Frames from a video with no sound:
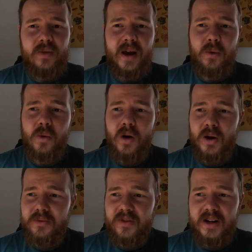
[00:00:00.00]
that will
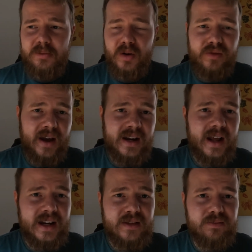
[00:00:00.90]
hopefully
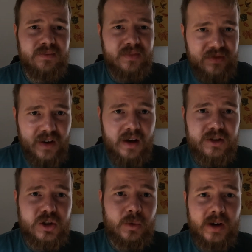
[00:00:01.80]
prevent any
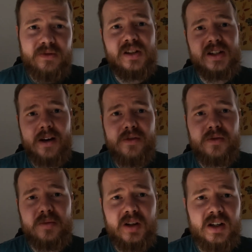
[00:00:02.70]
further children having to suffer
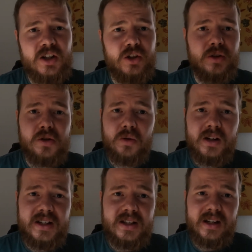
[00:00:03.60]
from conditions, or
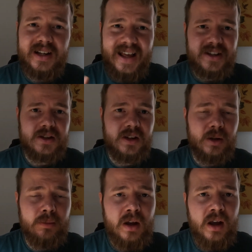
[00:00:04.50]
at least lessen
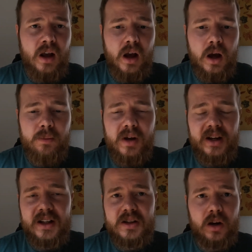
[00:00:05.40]
them.
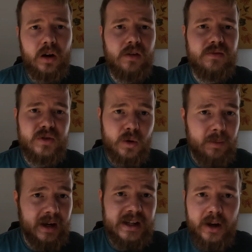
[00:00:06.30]
And there's a lot of your
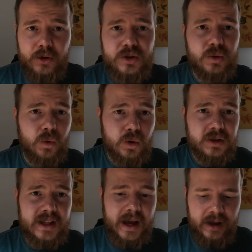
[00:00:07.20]
money goes
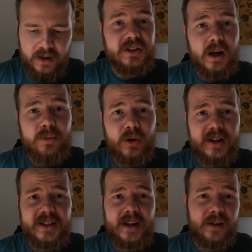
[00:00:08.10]
towards that. For example,
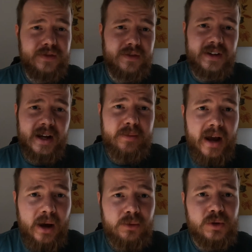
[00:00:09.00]
they say like
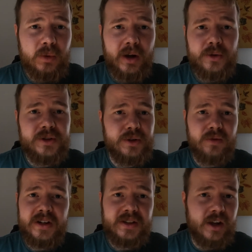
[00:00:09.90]
£58 will go to
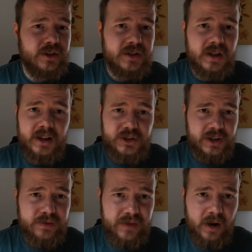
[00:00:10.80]
research into like
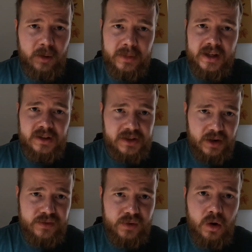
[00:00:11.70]
gene therapy and
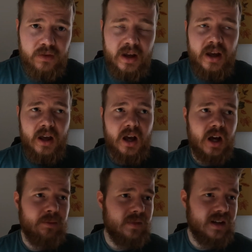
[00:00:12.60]
so forth.
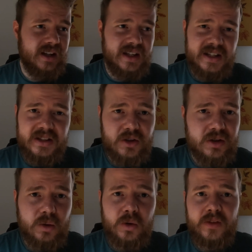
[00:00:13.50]
And it is
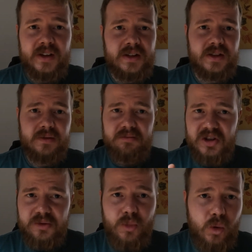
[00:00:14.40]
just all of these
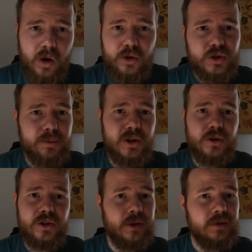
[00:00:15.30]
small
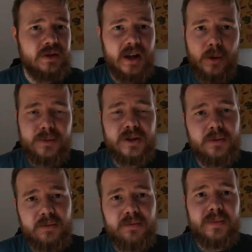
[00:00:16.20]
contributions help
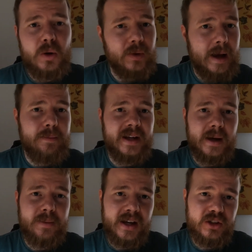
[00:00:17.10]
to build that
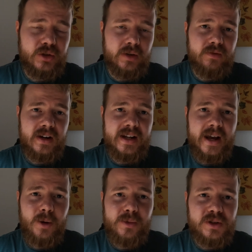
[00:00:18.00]
bigger picture and really
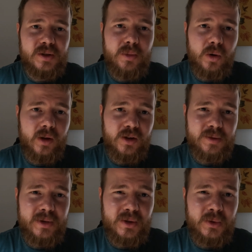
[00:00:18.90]
help and support the
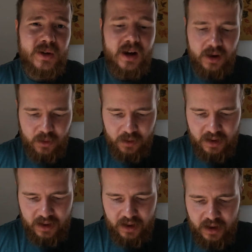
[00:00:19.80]
hospital on a whole.
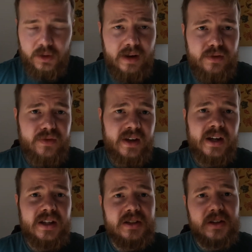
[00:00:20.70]
So another
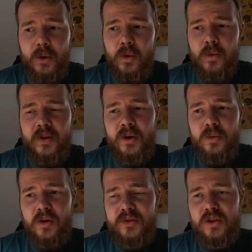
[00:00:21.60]
thing is they'll
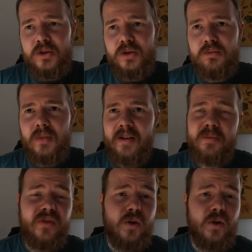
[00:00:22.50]
often have